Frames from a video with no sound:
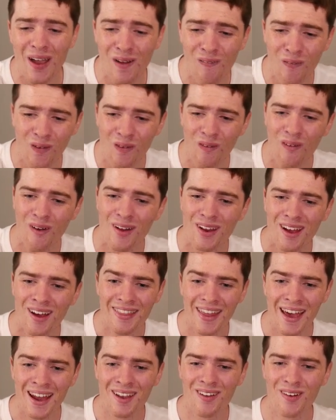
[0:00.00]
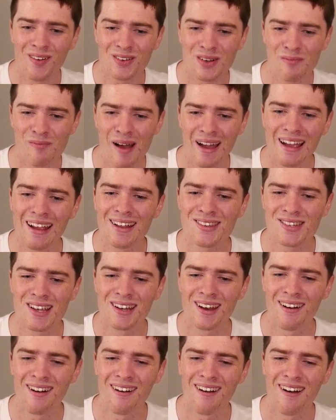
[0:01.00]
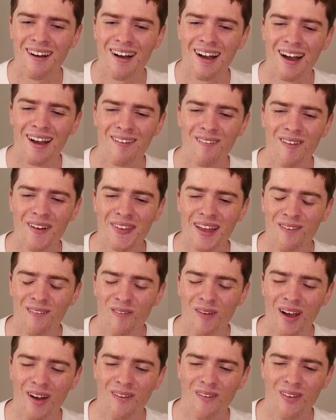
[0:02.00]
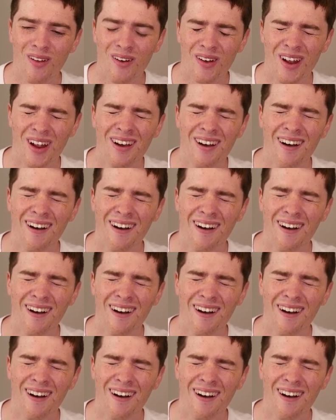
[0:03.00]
whale lord! That looked amazing. Oh, I want that whale lord.